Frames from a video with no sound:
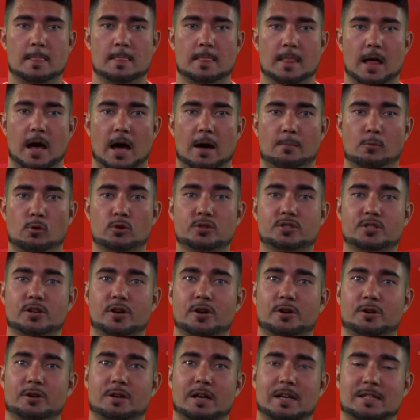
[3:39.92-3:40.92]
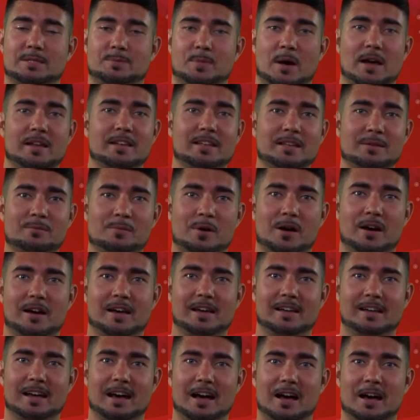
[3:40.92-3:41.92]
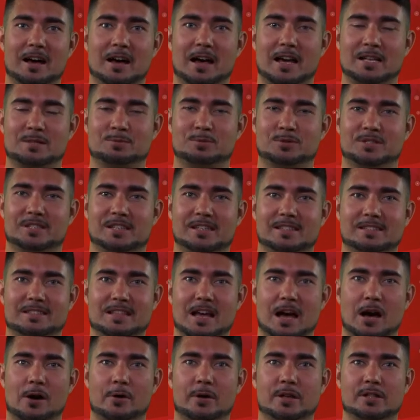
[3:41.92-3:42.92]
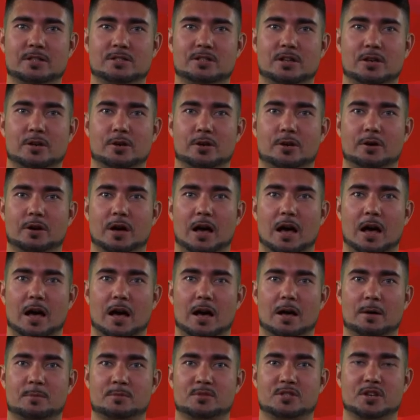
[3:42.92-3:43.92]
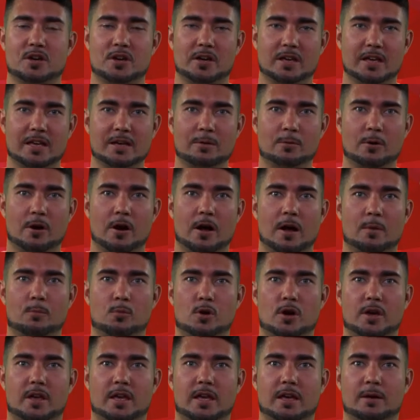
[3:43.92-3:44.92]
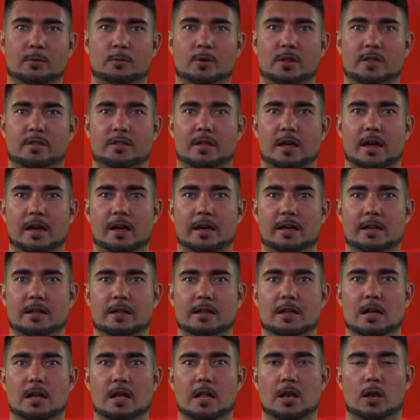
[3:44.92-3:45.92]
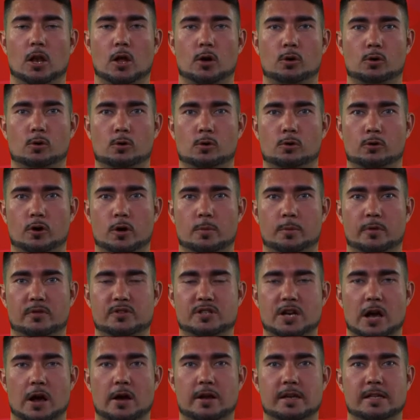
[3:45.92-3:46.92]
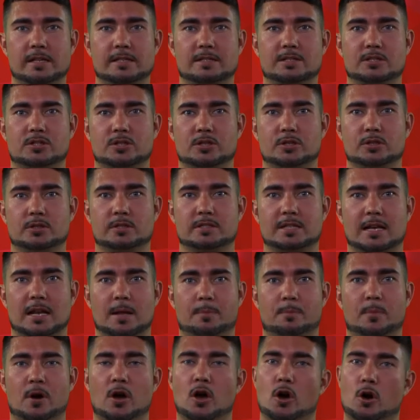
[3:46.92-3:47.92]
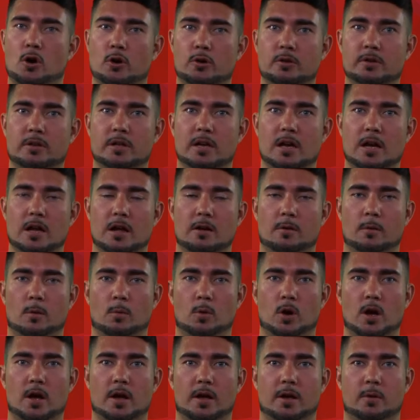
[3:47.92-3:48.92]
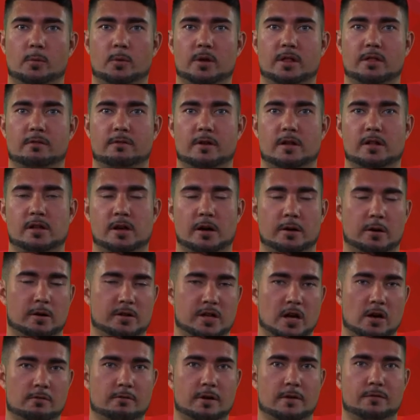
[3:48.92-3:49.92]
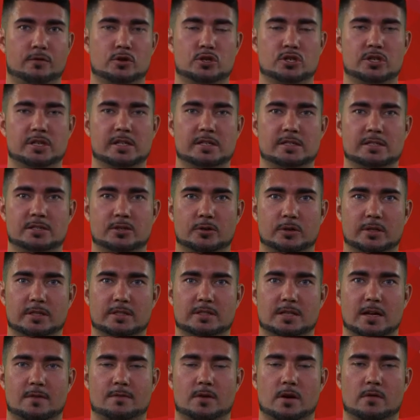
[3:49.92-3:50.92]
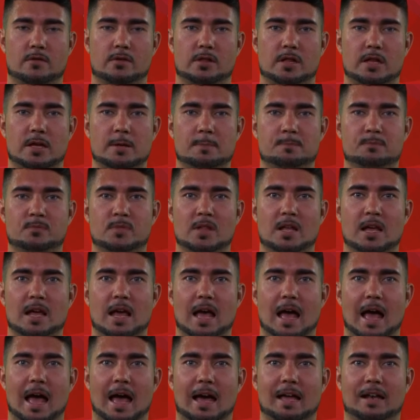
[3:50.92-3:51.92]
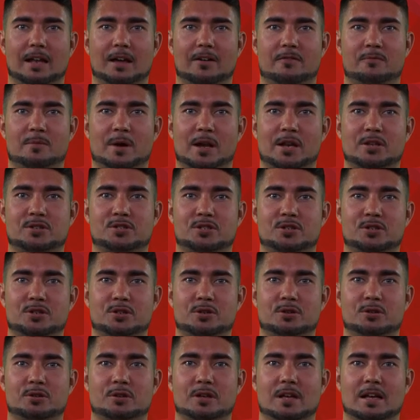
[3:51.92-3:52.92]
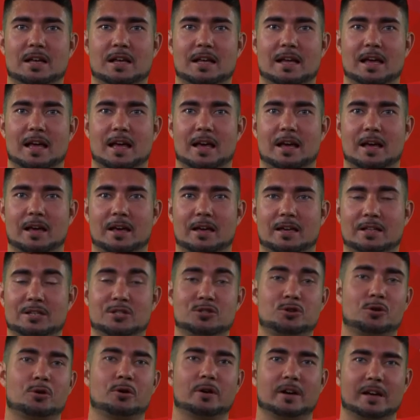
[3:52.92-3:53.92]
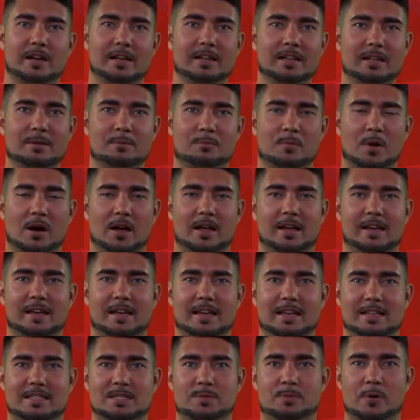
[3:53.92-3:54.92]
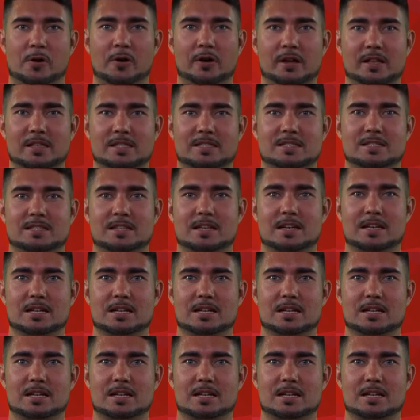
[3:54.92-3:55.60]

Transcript: I'm also expanding my expertise now into Turkey, where I'm working with a local group of charities to set up my own work with young refugees doing stuff over there. And I've managed to enjoy my experience